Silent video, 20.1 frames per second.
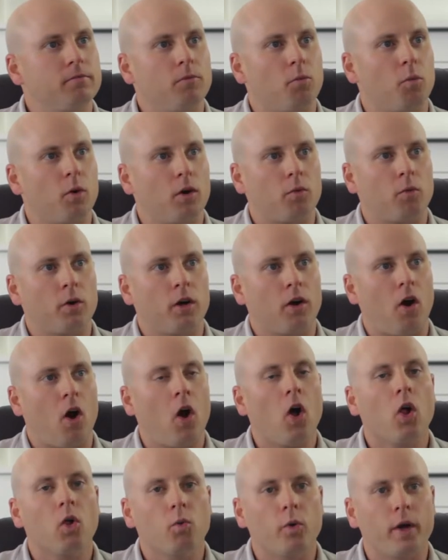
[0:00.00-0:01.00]
we're, we're
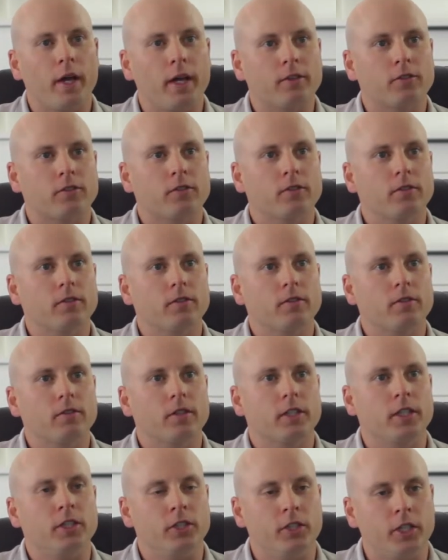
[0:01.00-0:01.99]
always
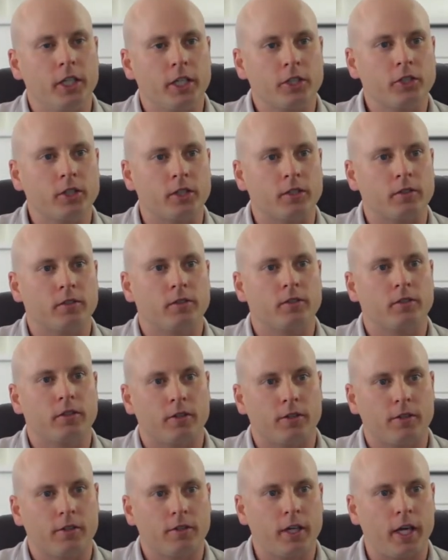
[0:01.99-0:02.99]
conditioned
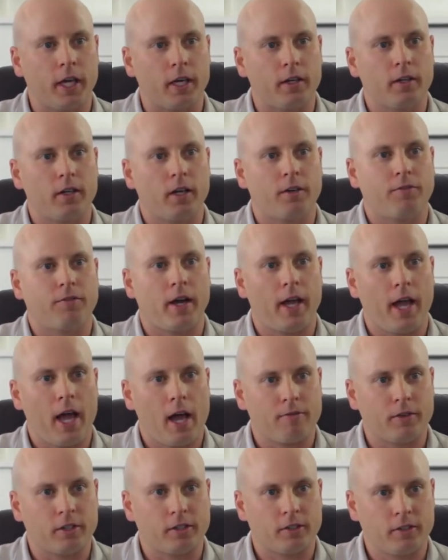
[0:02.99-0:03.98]
to think if i
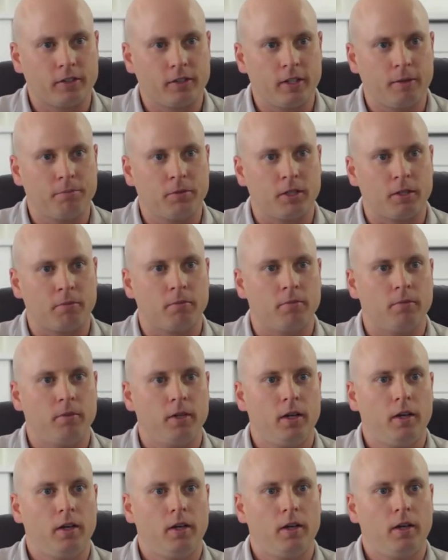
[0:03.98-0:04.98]
have a symptom
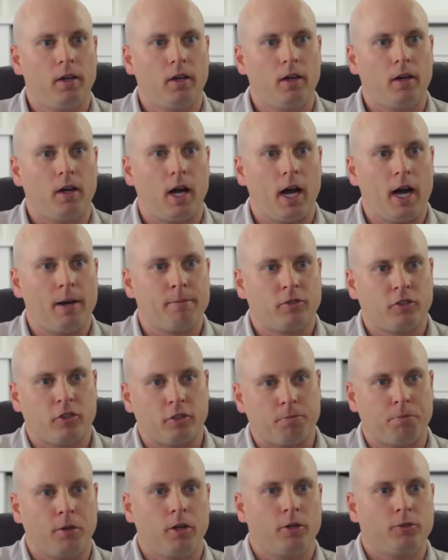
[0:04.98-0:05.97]
i'm
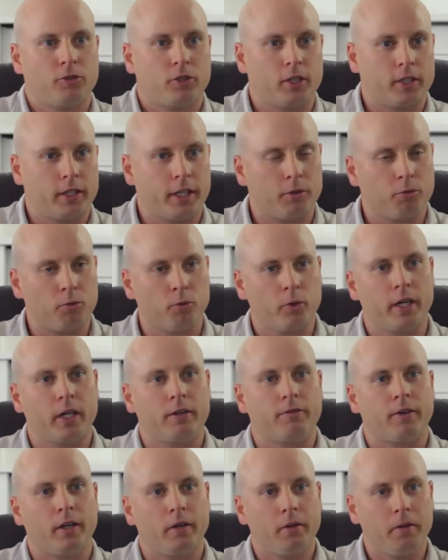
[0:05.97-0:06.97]
supposed to get rid
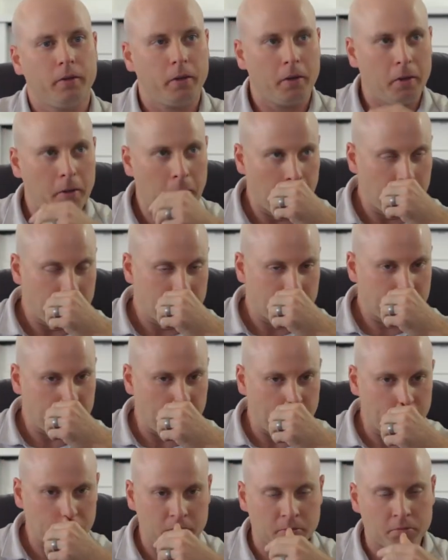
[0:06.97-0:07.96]
of it
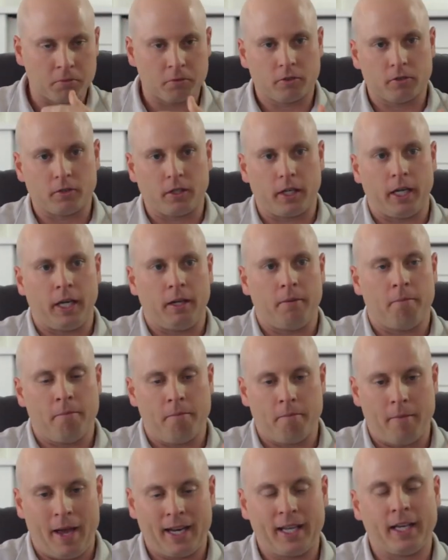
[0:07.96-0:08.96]
symptoms
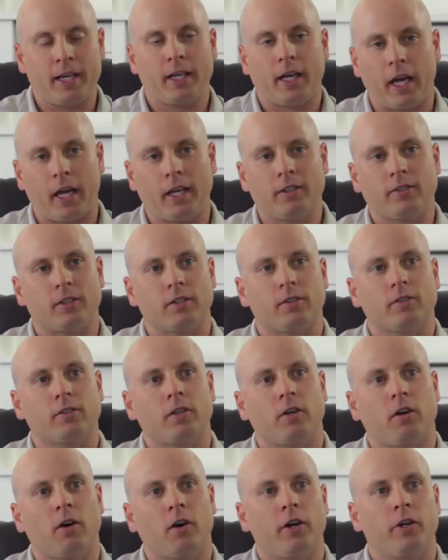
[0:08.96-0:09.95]
in many
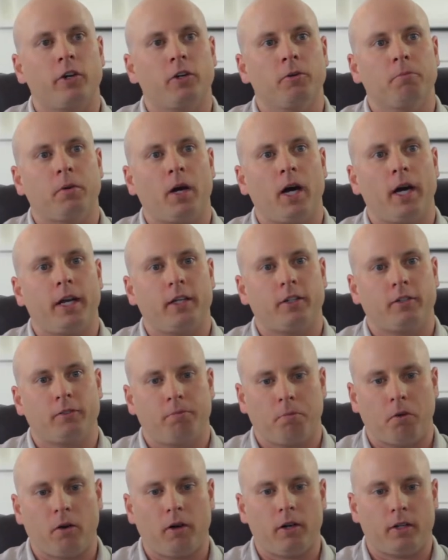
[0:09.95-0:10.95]
cases are your body's
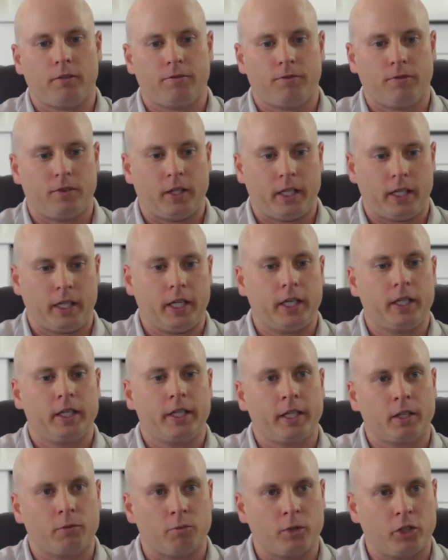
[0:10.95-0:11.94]
part of the
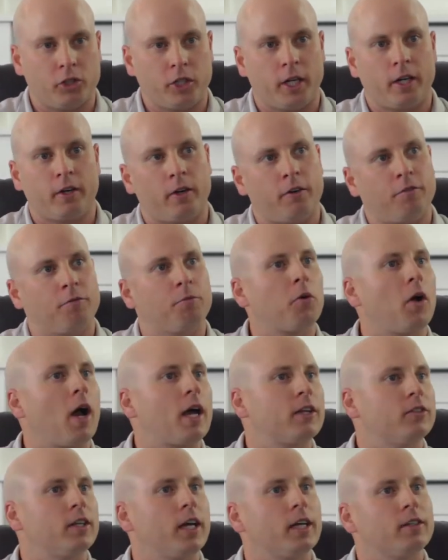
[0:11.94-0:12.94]
healing and regenerative
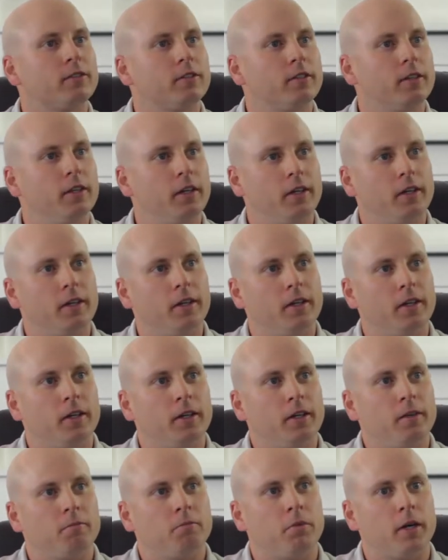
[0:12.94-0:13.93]
process
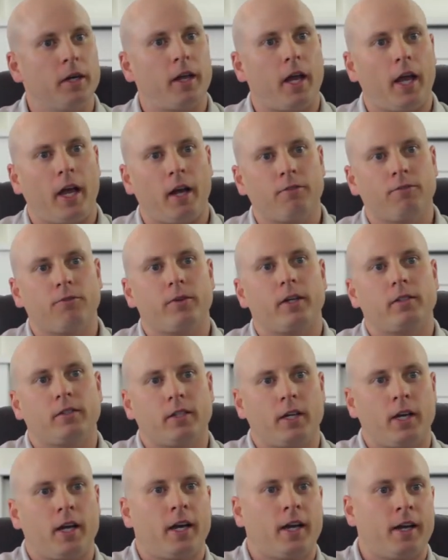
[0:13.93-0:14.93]
but every
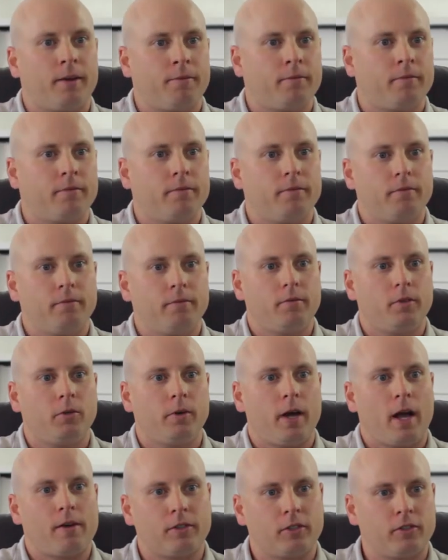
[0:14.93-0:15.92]
time
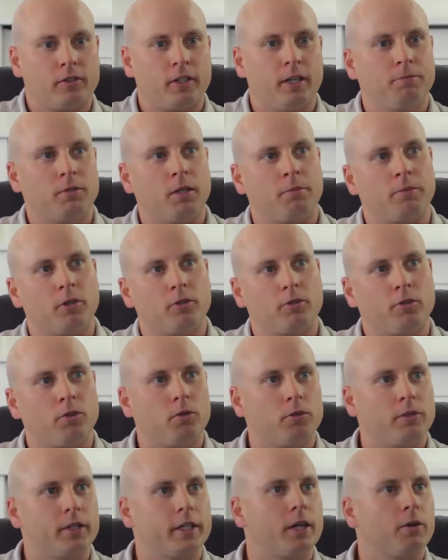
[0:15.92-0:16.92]
you have a symptom, you're
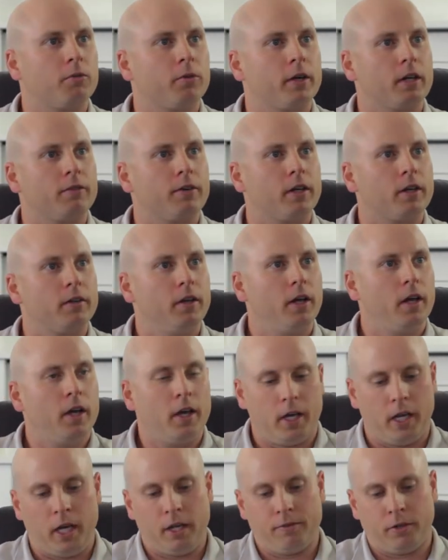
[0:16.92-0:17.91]
told to get rid of it.
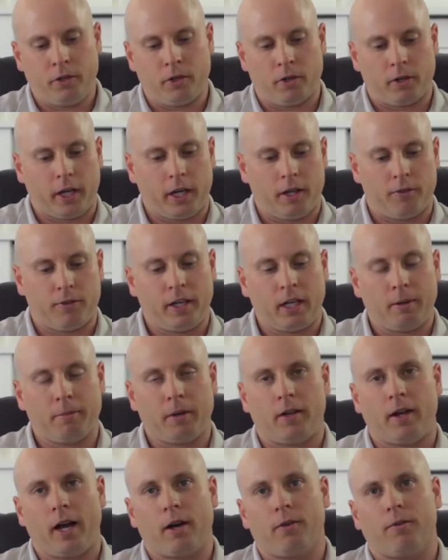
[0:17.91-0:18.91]
Even your kid, think
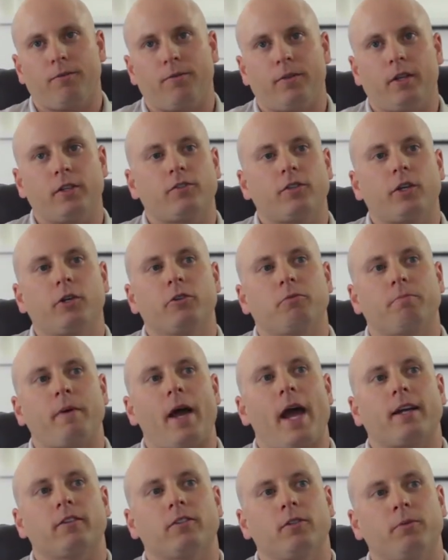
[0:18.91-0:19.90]
about how this goes
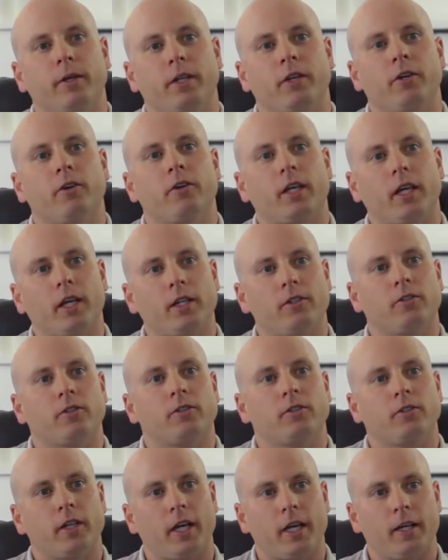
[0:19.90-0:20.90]
back to when your kids
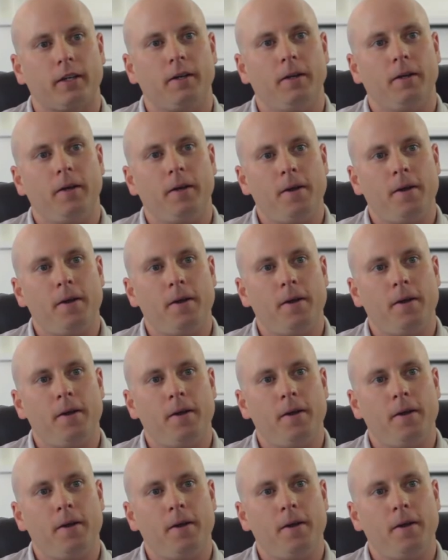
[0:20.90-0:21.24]
are sick.